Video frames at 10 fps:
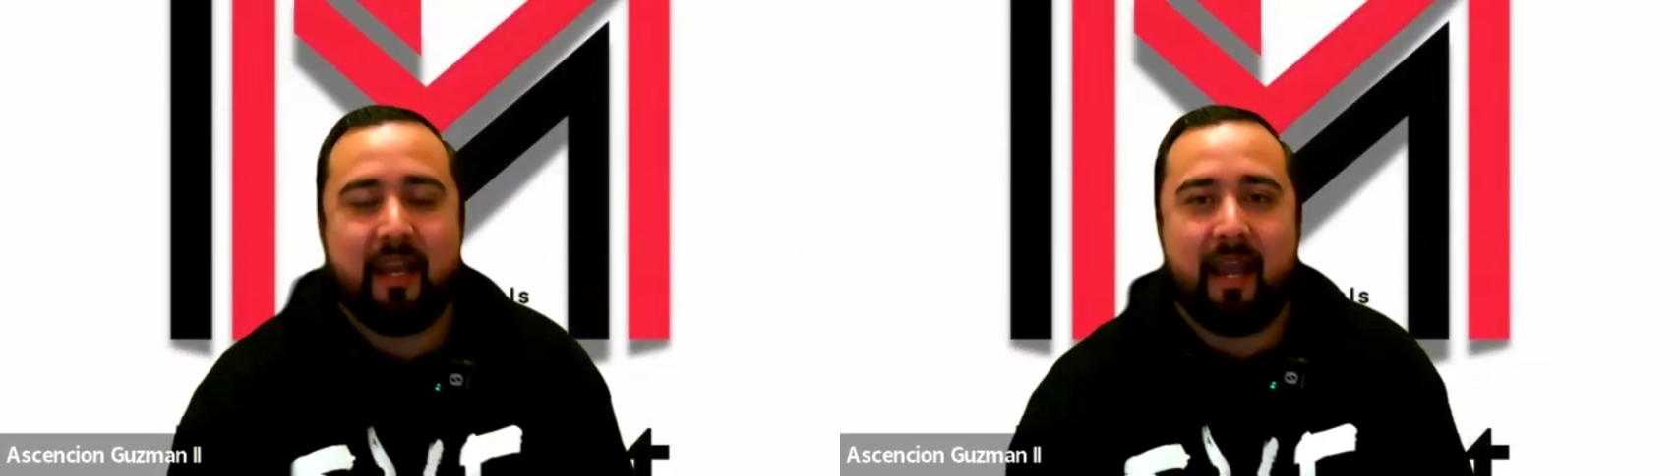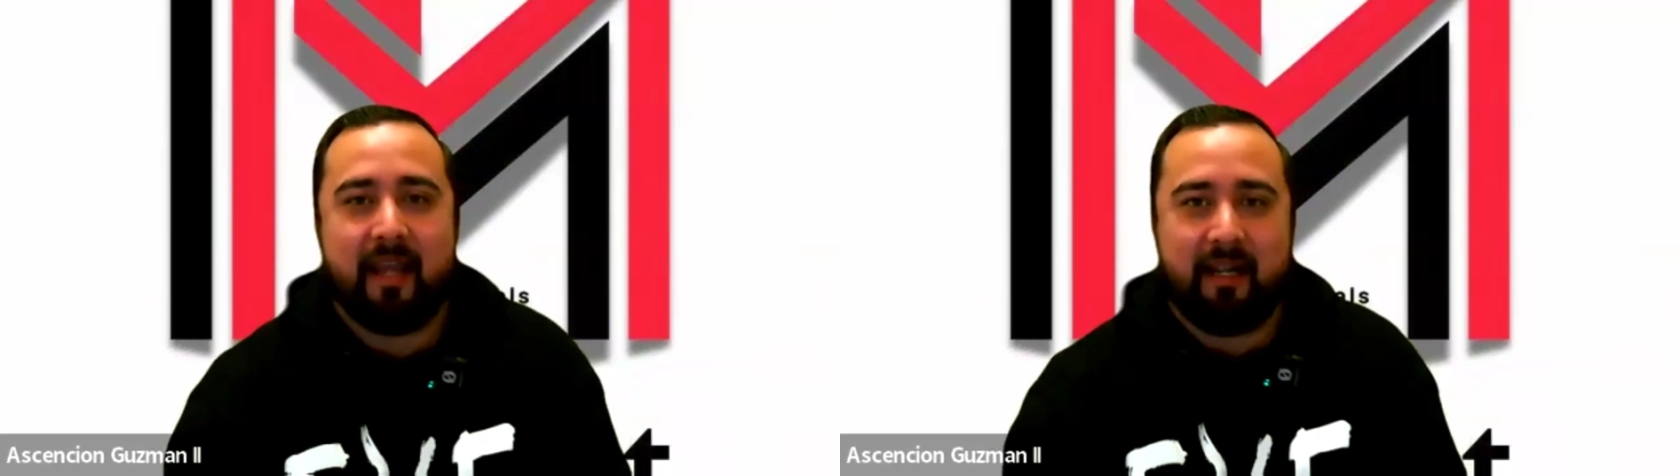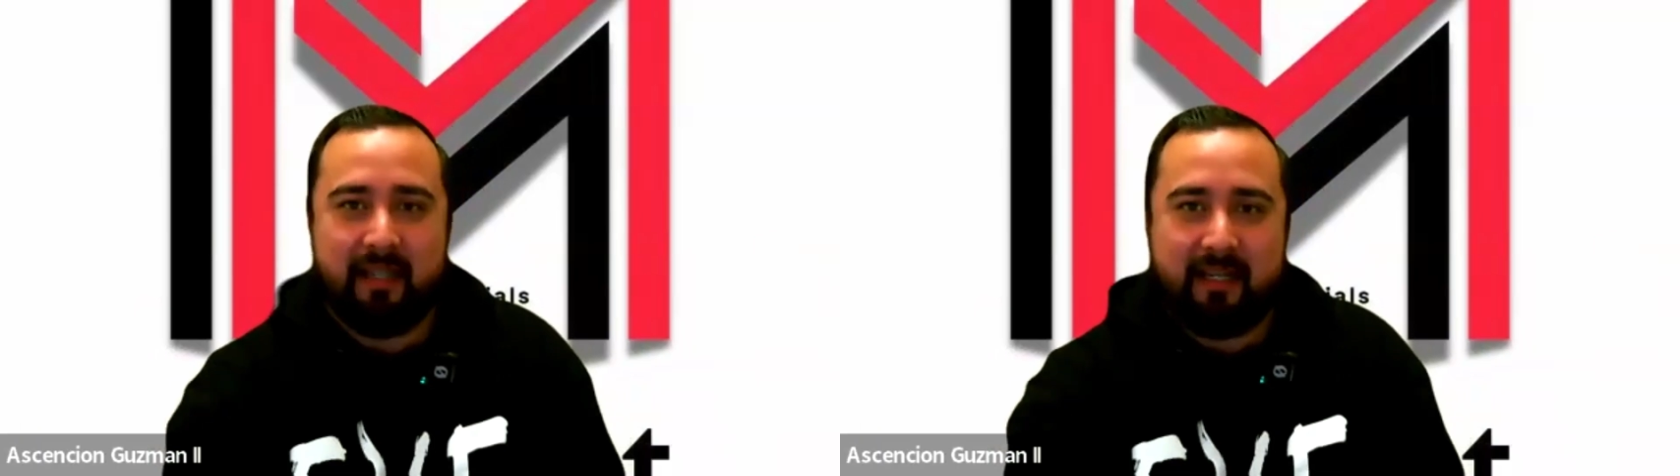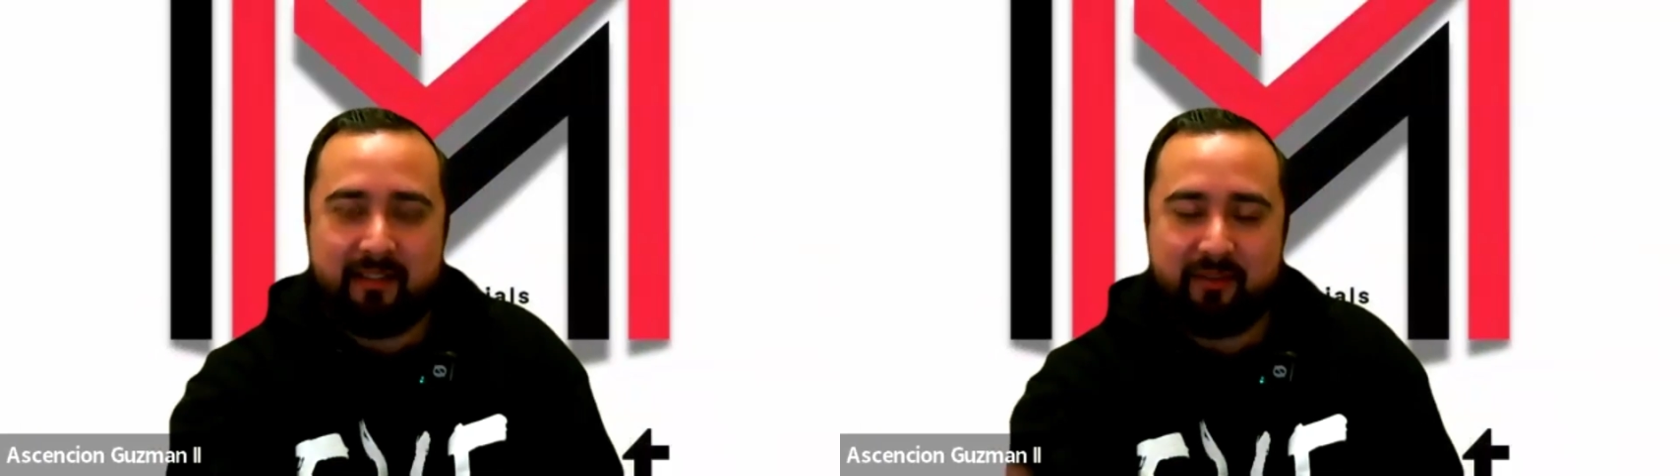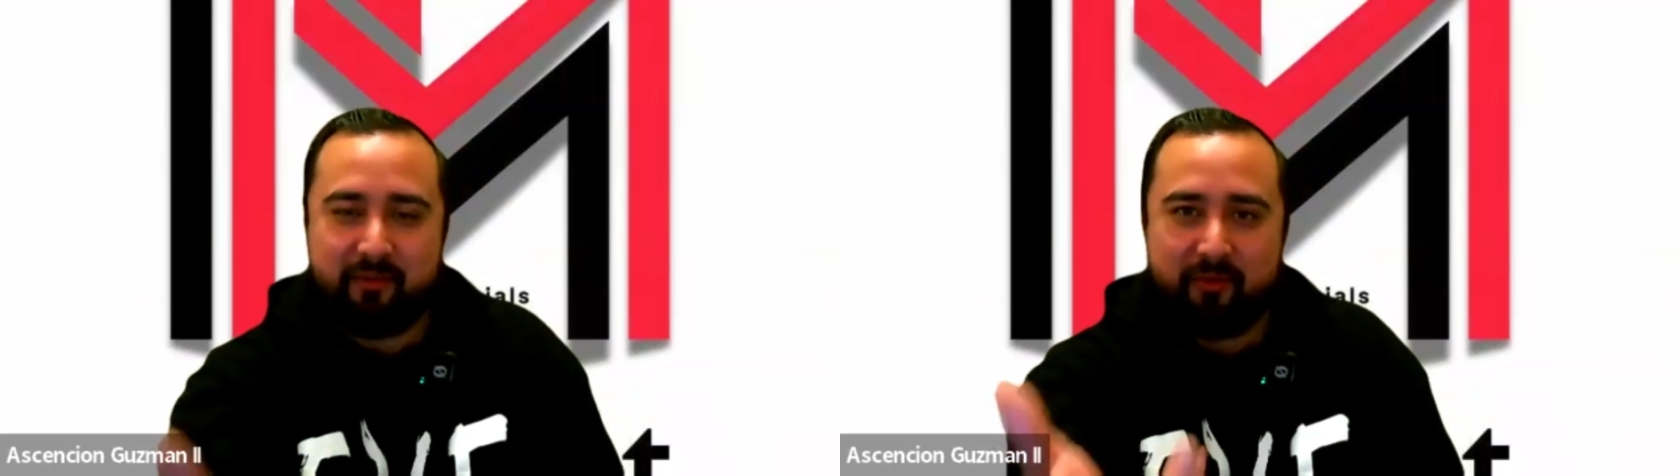And I
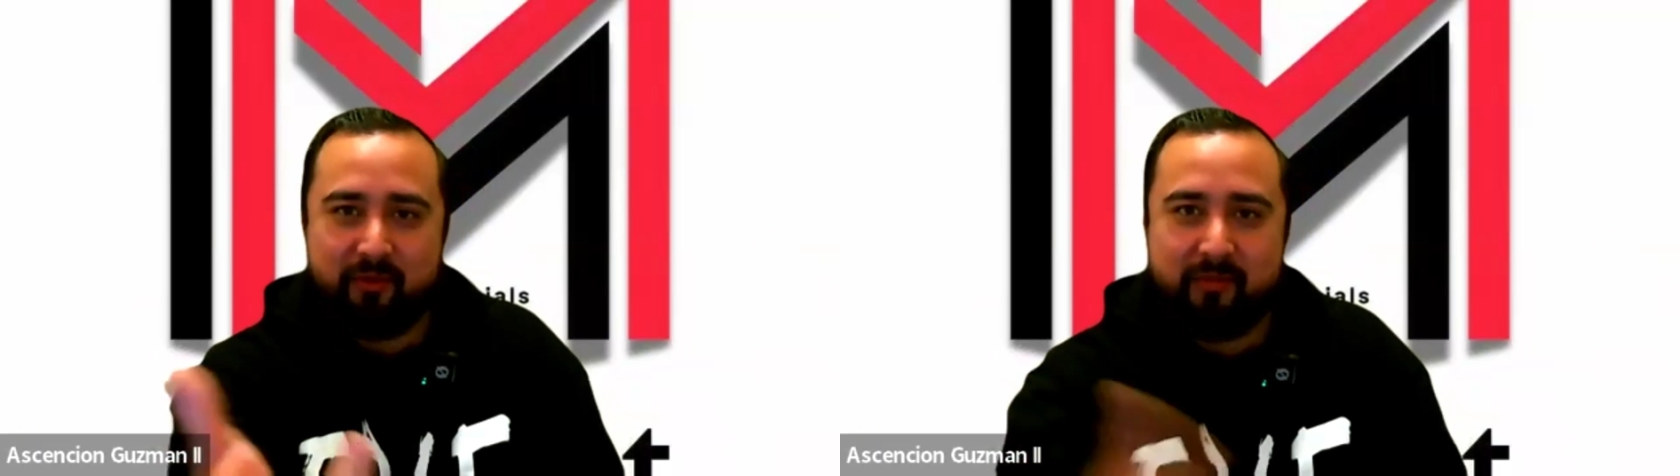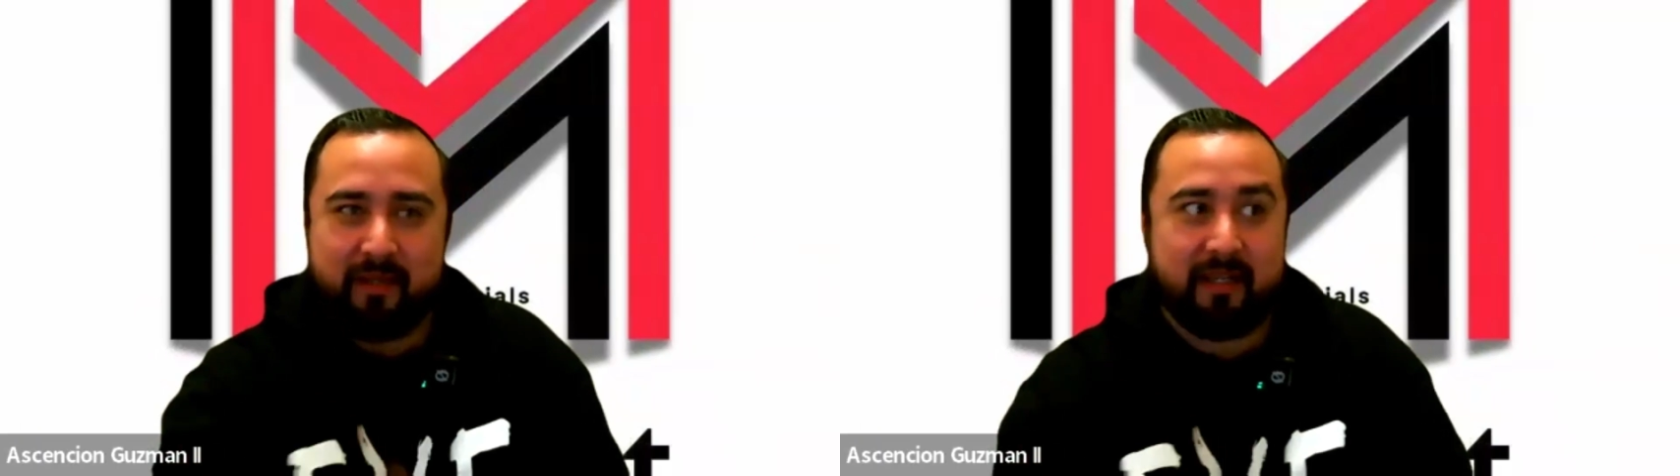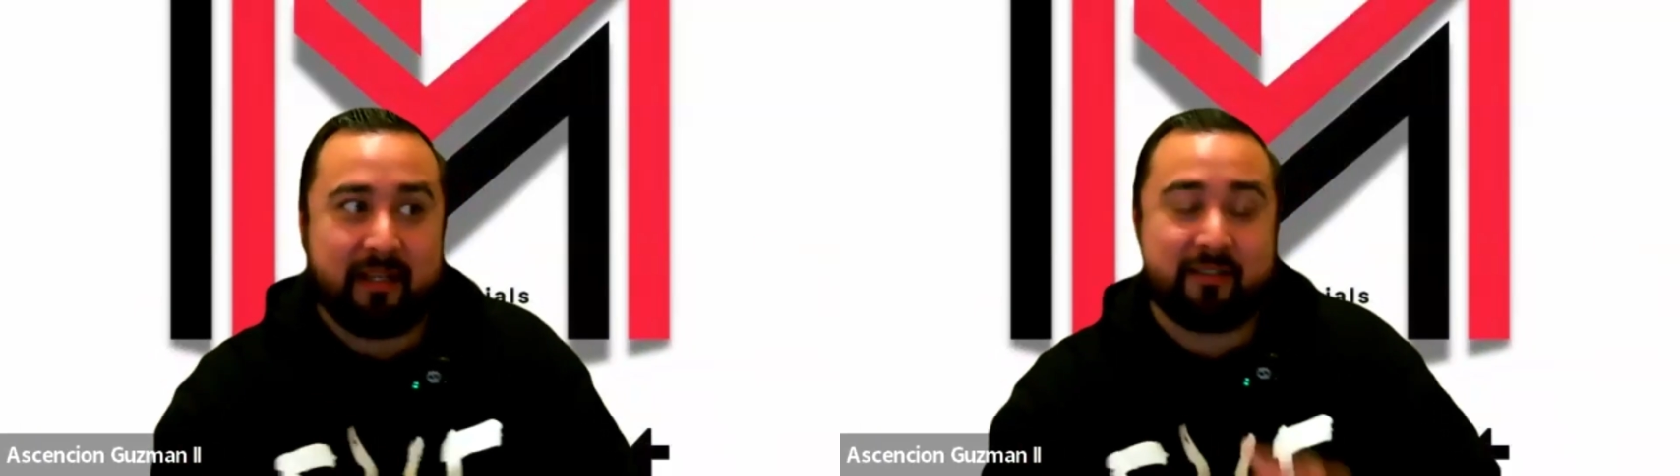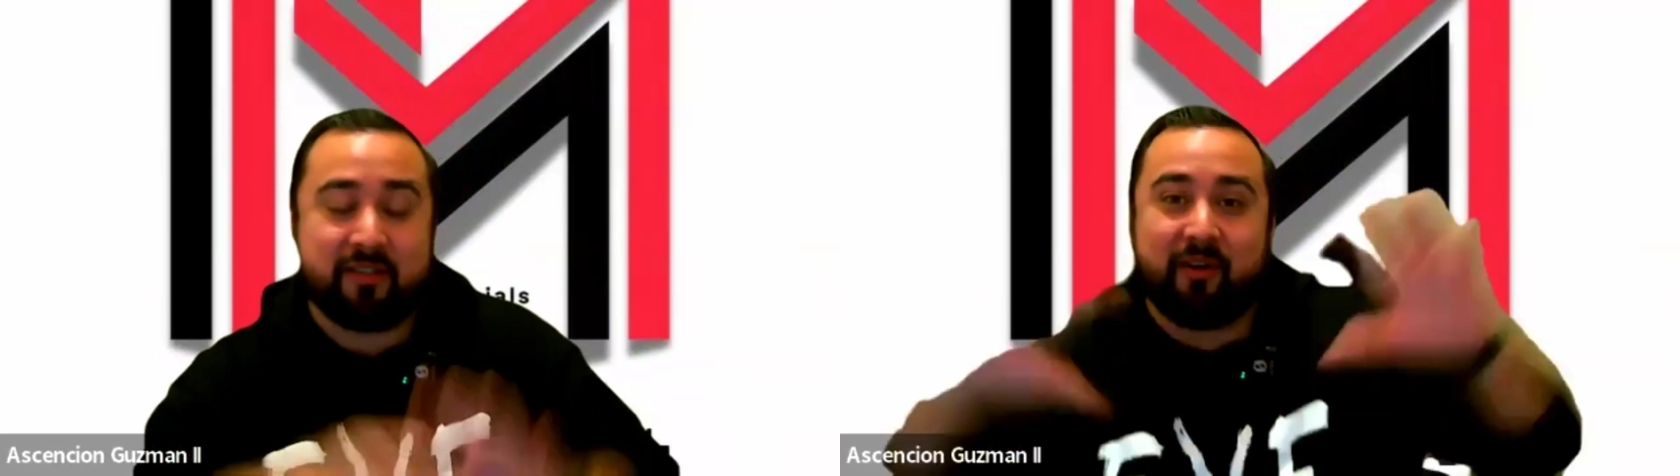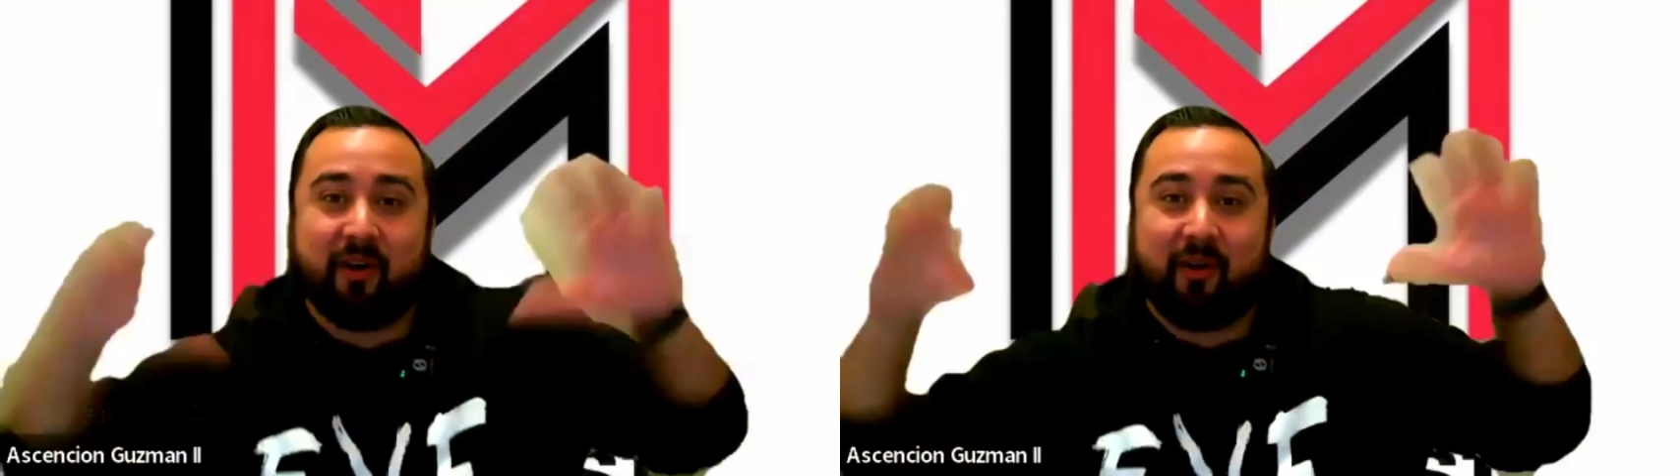lighted the room, and then it
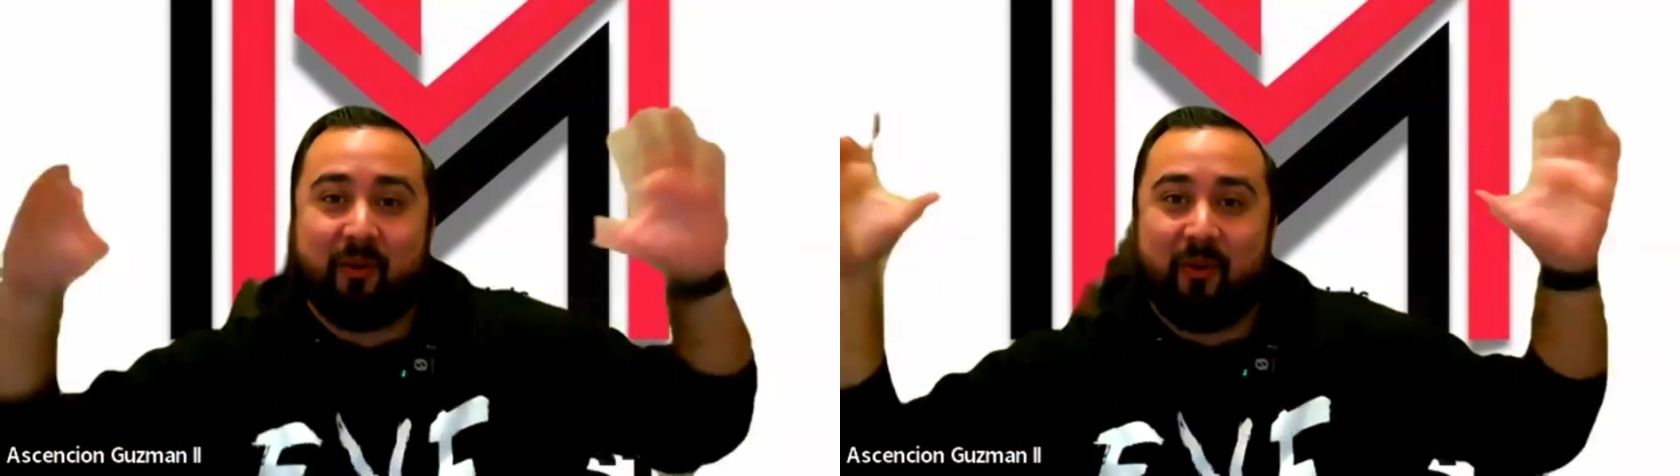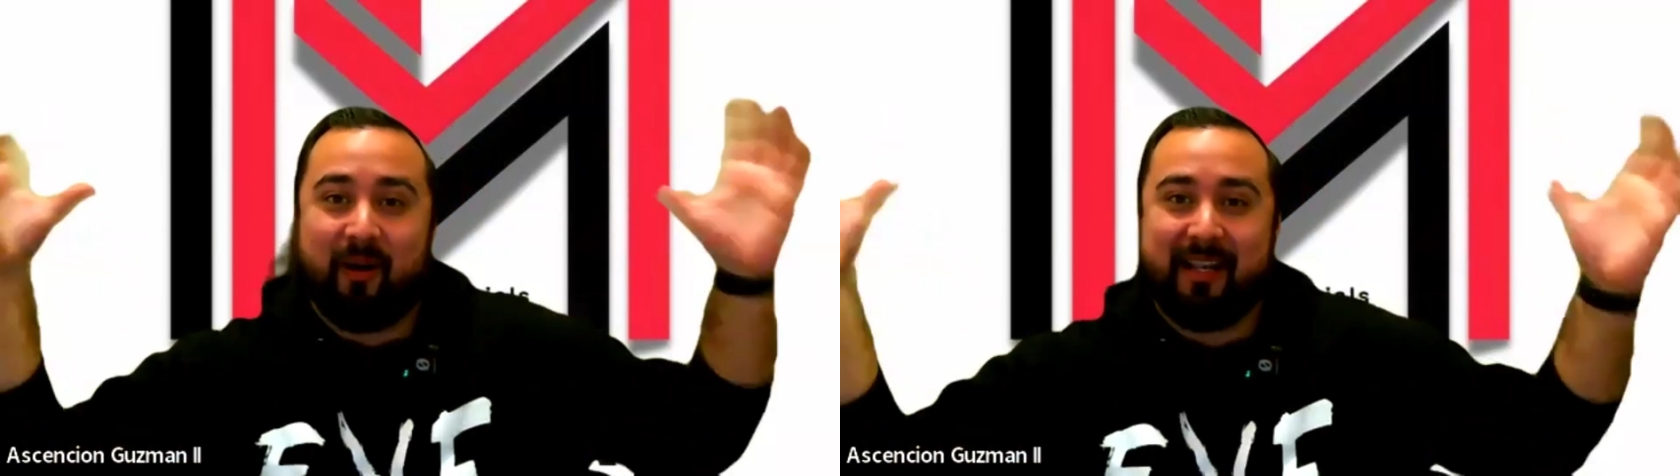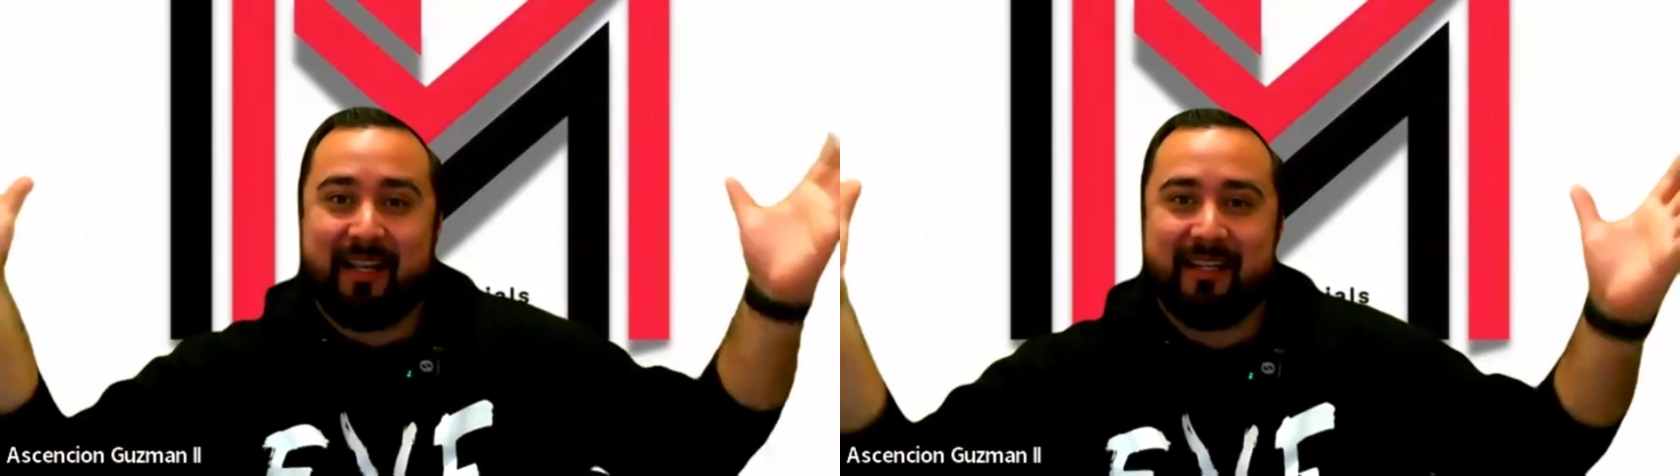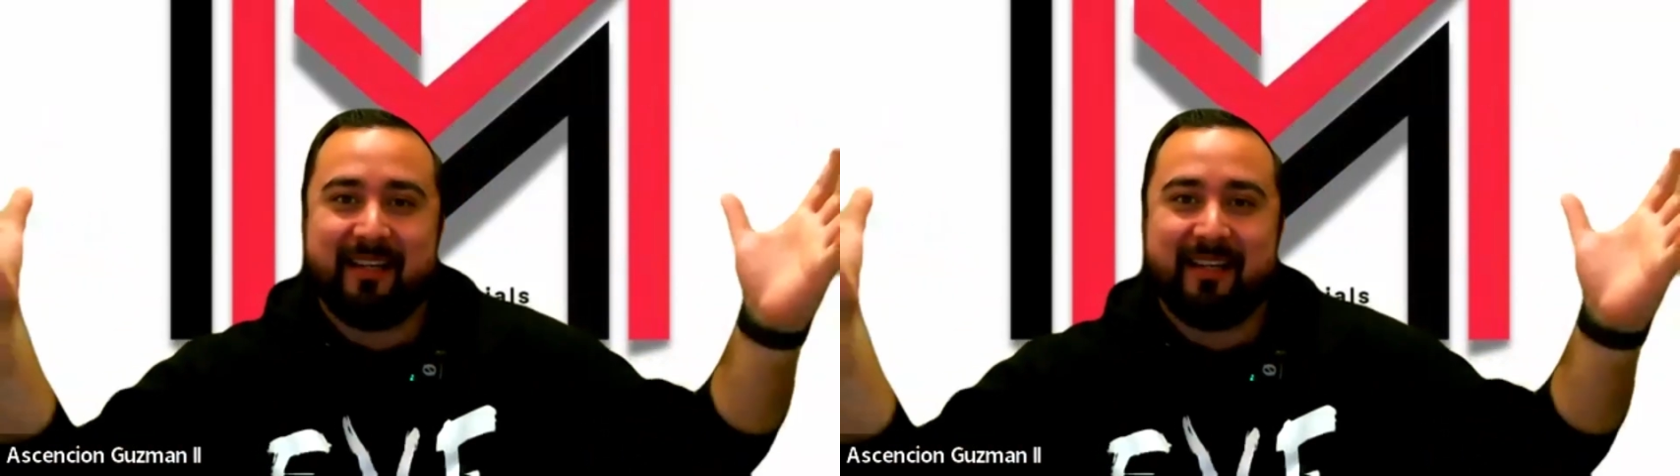turned all white.